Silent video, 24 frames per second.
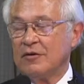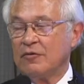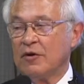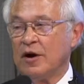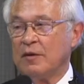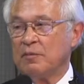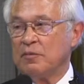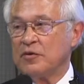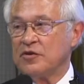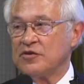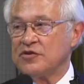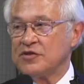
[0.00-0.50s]

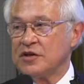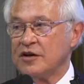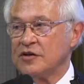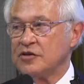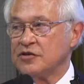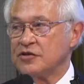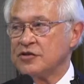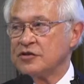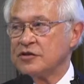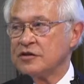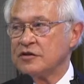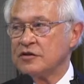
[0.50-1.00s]

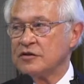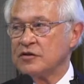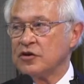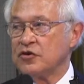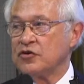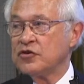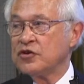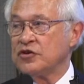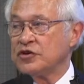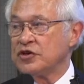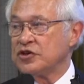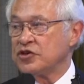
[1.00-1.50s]
represents the
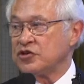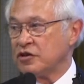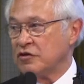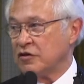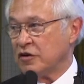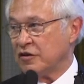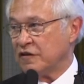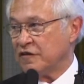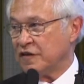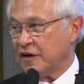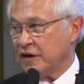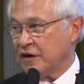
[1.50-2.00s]

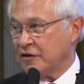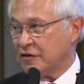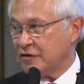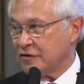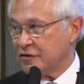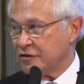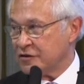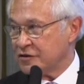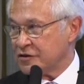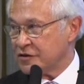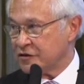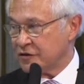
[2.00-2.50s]
traditional
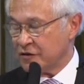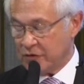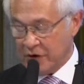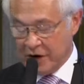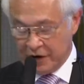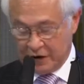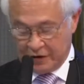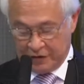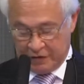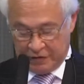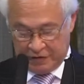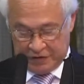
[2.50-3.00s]
values of the
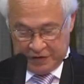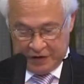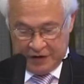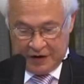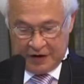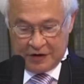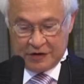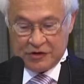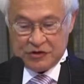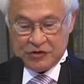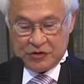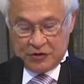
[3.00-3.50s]
rank and
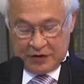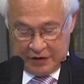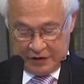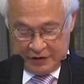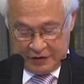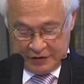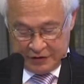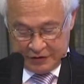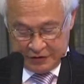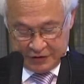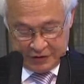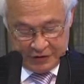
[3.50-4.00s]
file
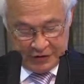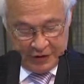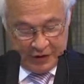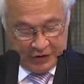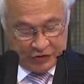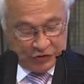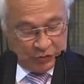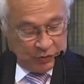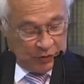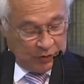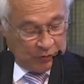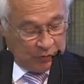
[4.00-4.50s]
Australians, and
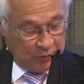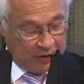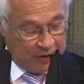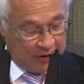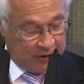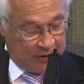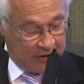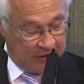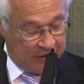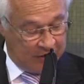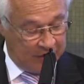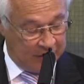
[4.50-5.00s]
that's what
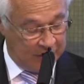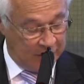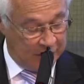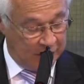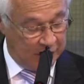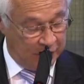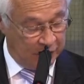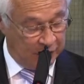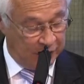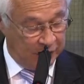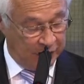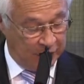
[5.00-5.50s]
we're
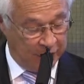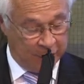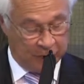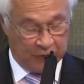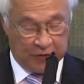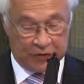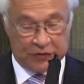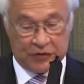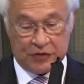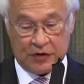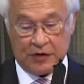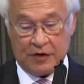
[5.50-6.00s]
involved
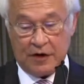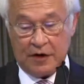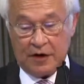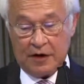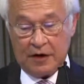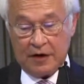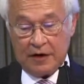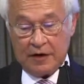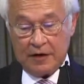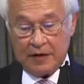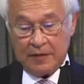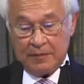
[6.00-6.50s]
with
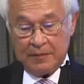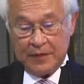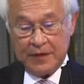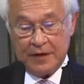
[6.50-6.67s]
today.